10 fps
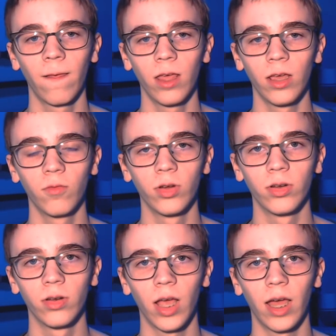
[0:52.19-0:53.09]
it
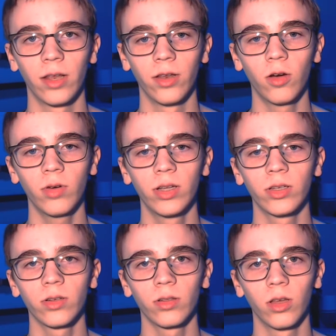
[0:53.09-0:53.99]
would add no
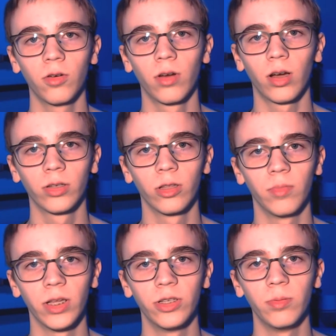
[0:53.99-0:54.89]
additional load onto the
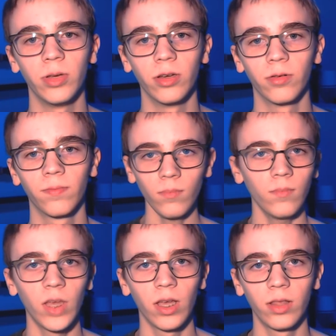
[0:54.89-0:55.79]
main GPU,
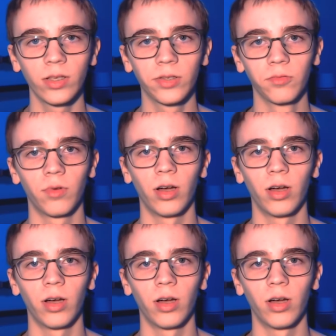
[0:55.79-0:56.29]
and this is why.